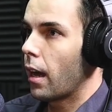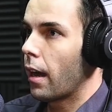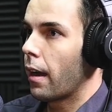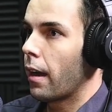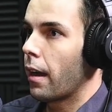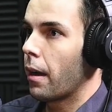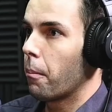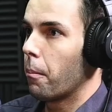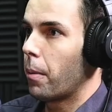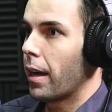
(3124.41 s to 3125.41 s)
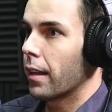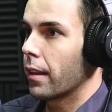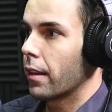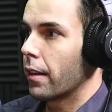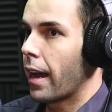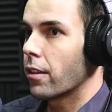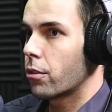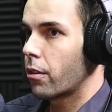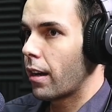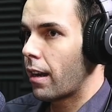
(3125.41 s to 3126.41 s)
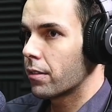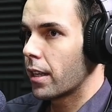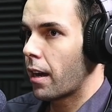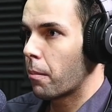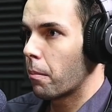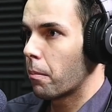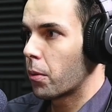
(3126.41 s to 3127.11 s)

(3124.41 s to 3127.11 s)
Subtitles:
But nitro gloves are